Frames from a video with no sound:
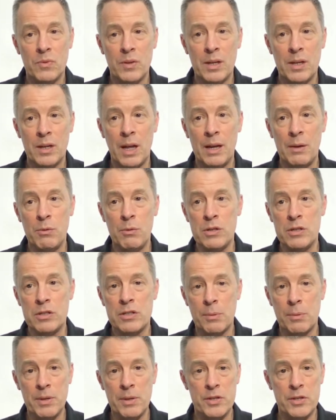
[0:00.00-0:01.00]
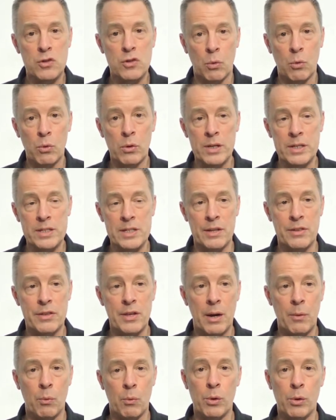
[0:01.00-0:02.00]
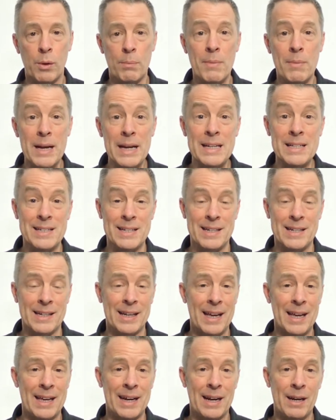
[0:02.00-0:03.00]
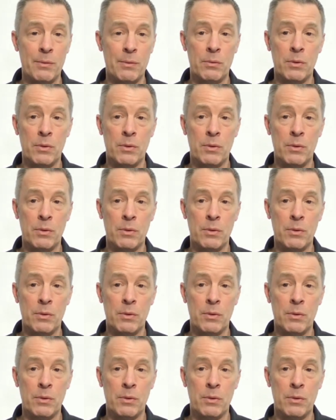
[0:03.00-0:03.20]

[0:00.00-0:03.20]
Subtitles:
it was some of the stories I thought were amazing, and I